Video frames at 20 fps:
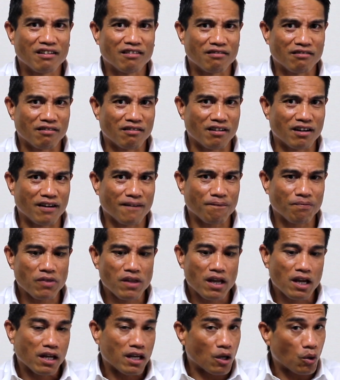Right?
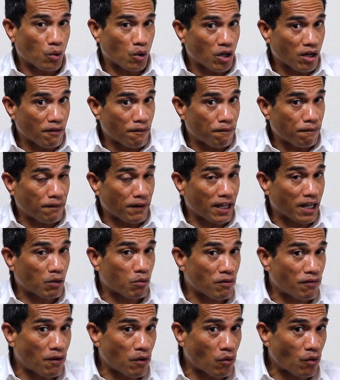Now we're going to flick
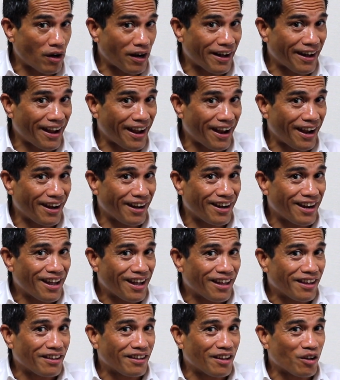with our right hand,
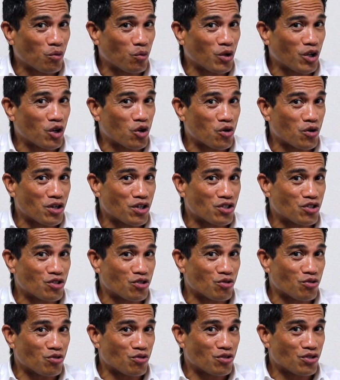then we're going
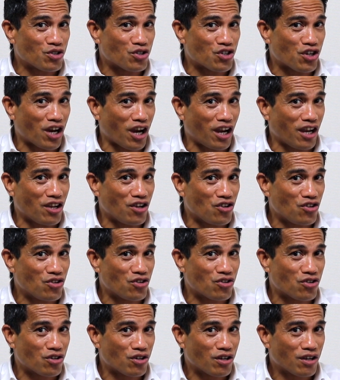to
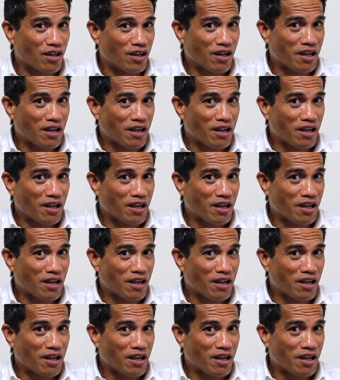change,